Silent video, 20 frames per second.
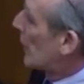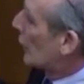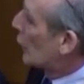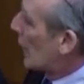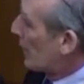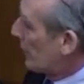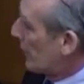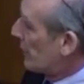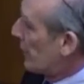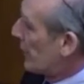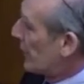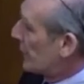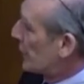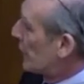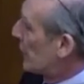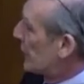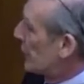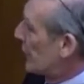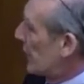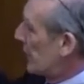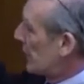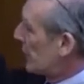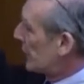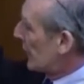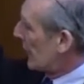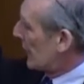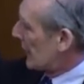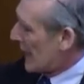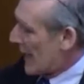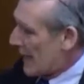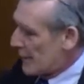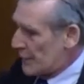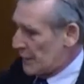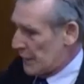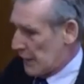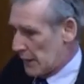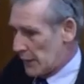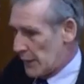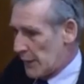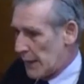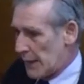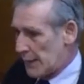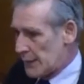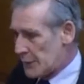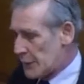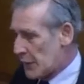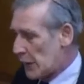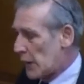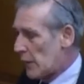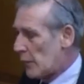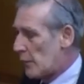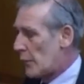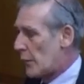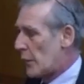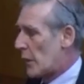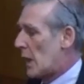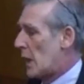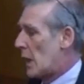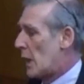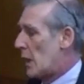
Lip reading: quite big business. These elastic things give